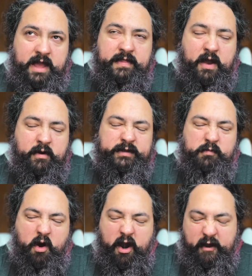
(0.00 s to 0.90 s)
there was
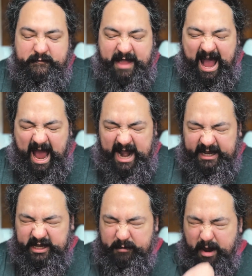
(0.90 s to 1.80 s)
more of that,
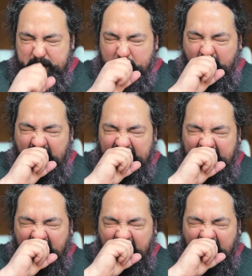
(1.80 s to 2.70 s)
so my
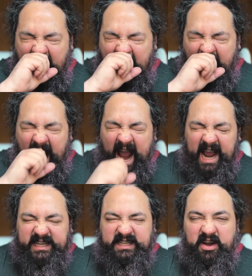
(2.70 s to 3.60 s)
body
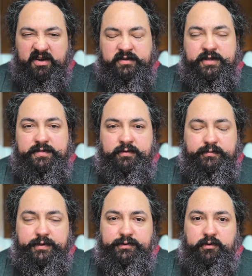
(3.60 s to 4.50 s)
is going through
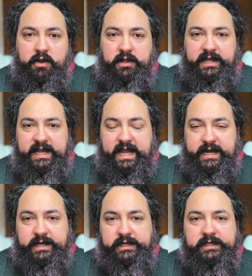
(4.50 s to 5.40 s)
withdrawal again.